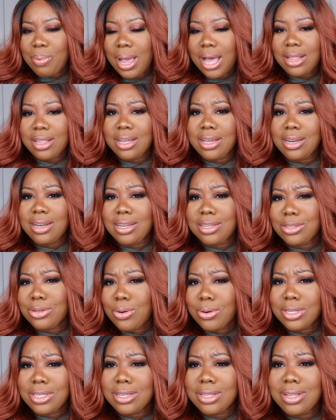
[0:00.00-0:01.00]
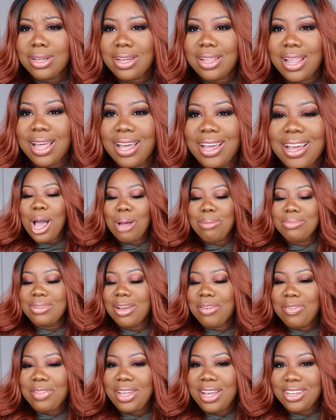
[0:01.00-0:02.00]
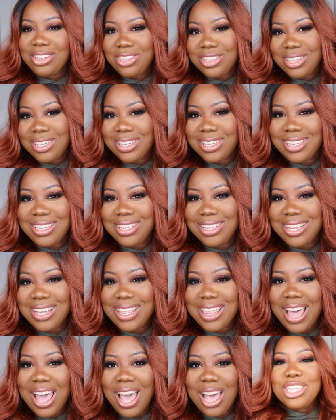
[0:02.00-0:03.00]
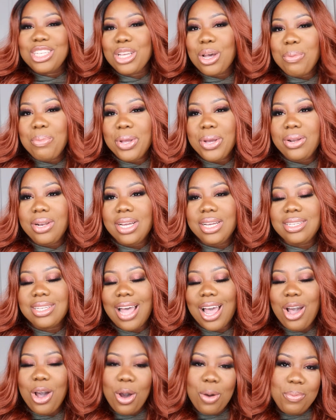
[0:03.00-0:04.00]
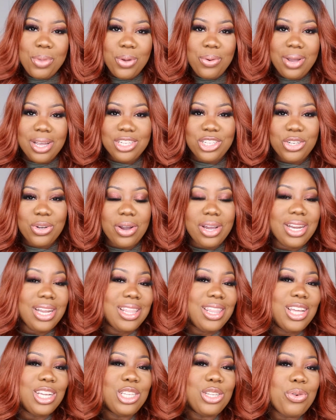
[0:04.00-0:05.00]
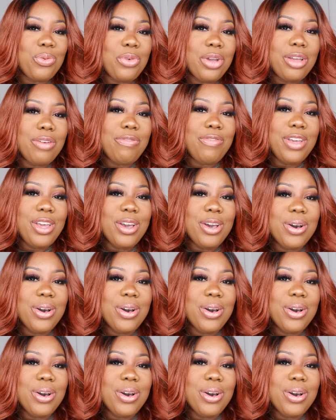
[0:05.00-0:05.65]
palette is going to look like. I'm definitely interested to see that. So beauties, I hope you enjoyed this review.